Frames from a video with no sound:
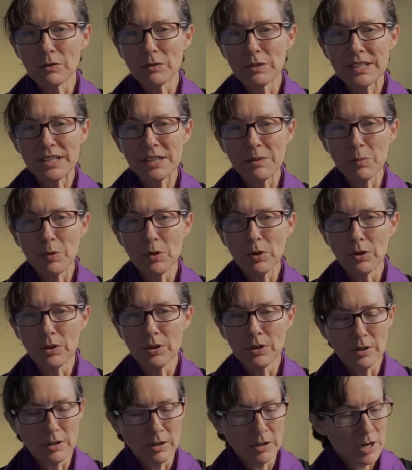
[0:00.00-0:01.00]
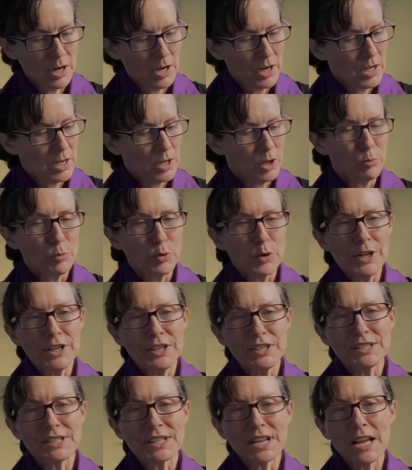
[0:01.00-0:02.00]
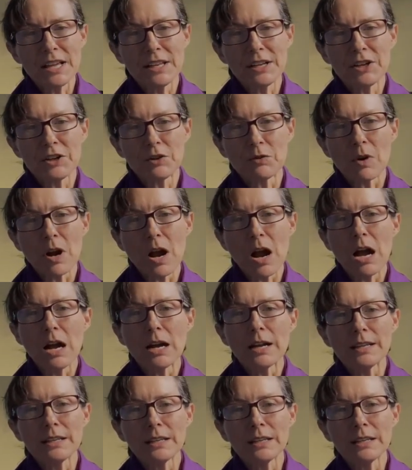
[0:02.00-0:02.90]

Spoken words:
simple or pretty design on a rock.